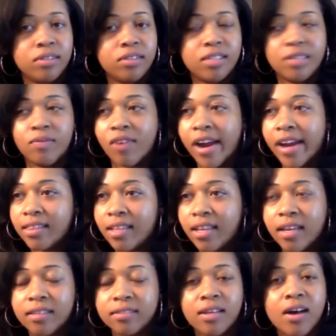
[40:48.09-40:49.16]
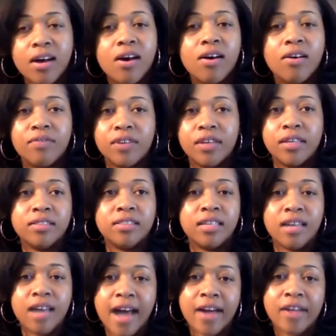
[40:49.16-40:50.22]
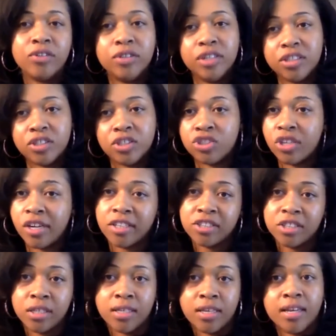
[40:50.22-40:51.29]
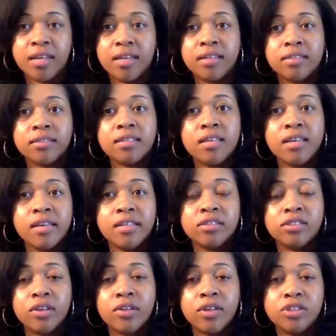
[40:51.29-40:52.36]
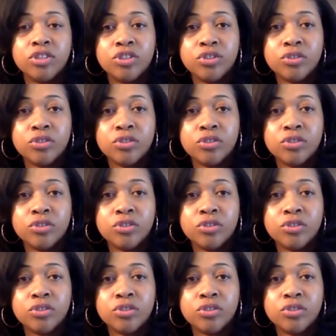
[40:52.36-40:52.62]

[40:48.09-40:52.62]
to write things off and to how you need to structure things so that mm-hmm.